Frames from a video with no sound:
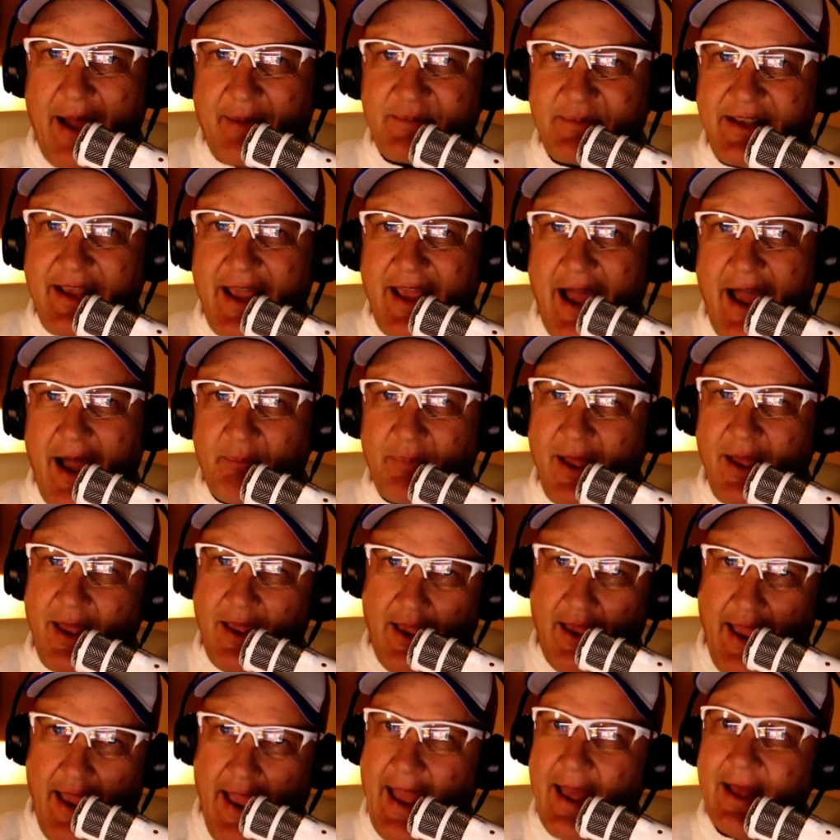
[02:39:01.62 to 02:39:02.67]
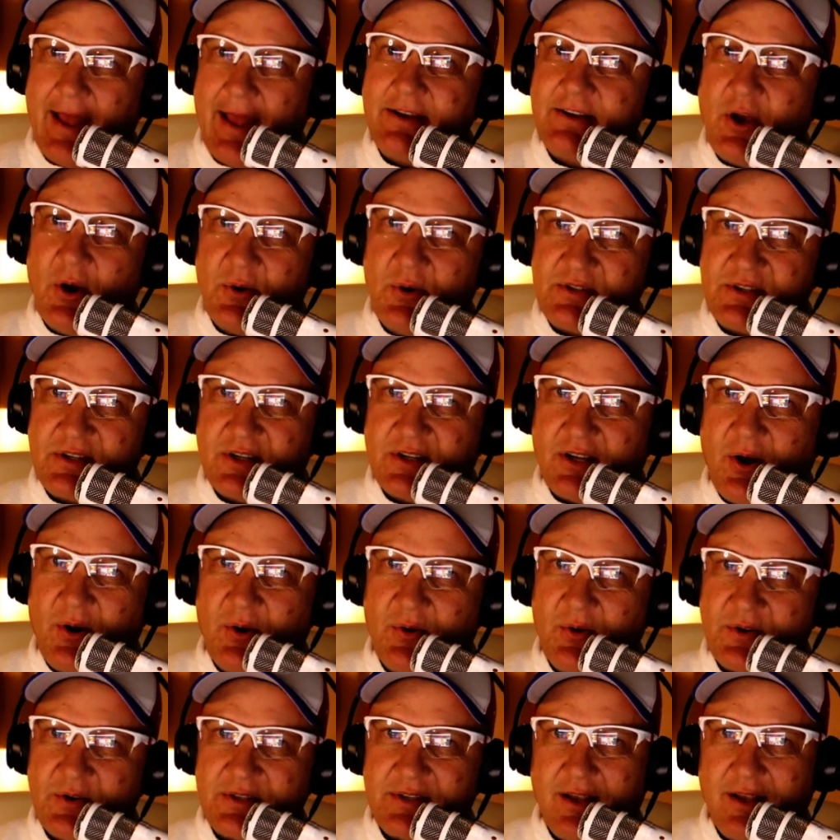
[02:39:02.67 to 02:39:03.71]
to Gap and Coast to
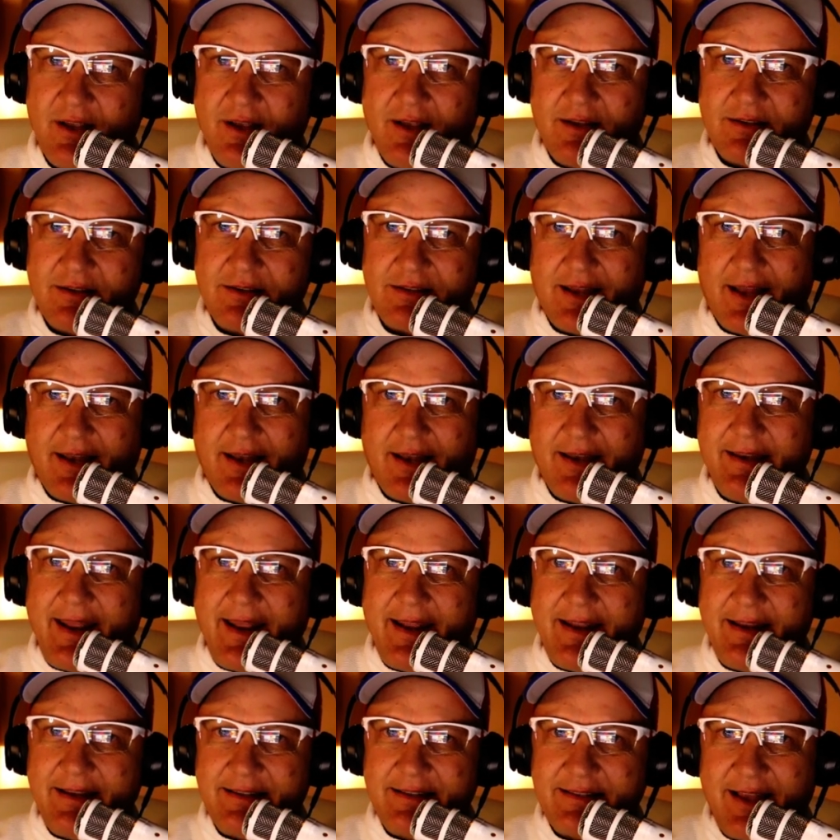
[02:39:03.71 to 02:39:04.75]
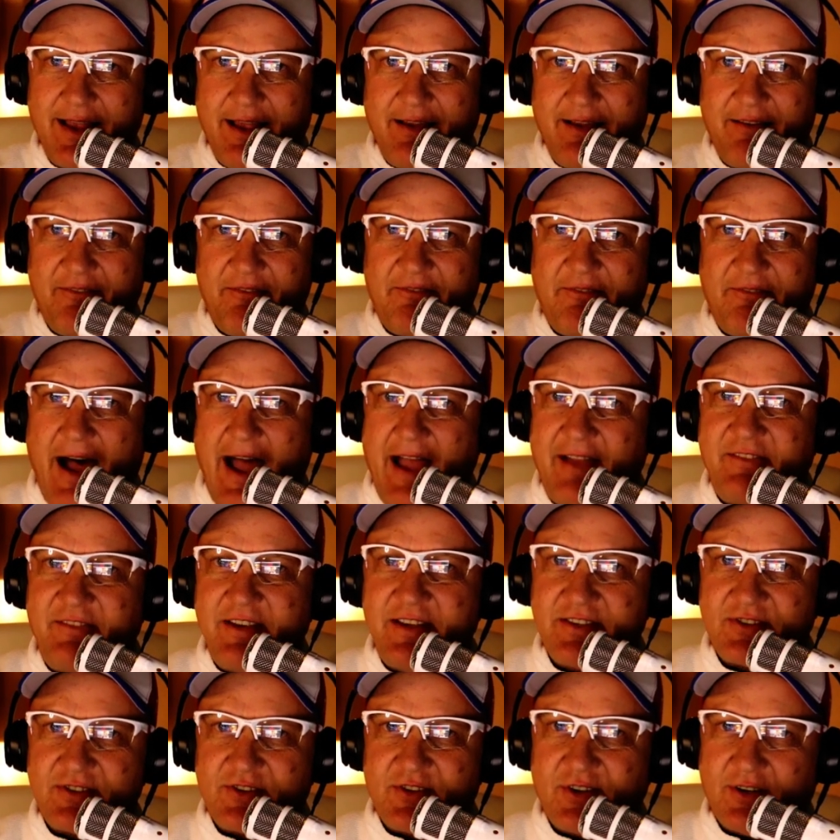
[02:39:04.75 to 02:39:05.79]
Coast. Sundays, 5
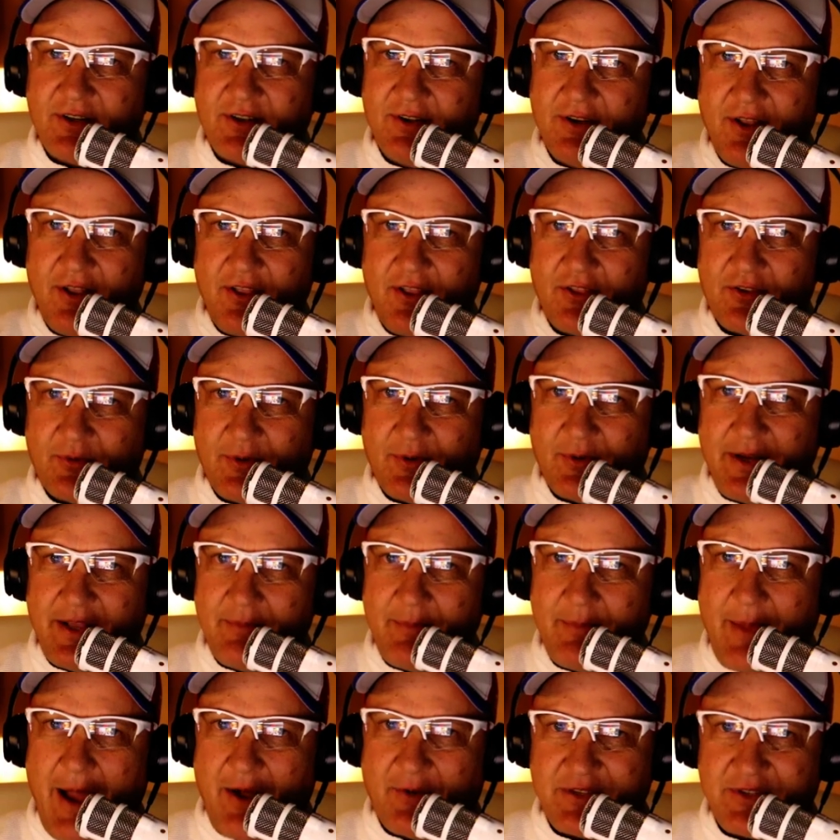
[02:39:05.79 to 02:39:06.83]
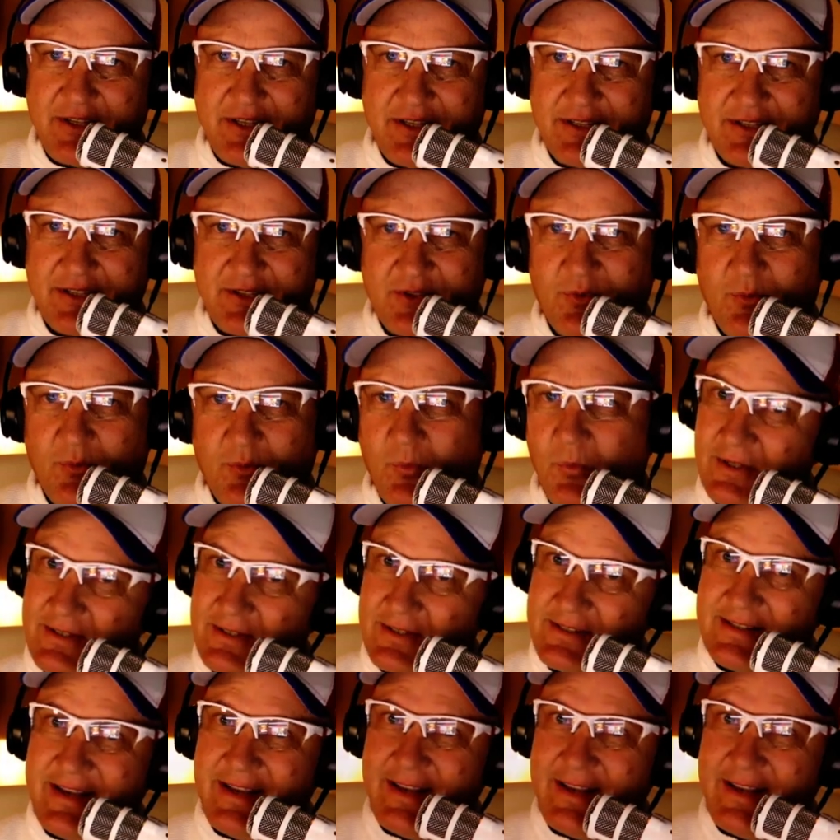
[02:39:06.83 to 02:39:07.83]
Eastern, 3 in the mountains. We'll see you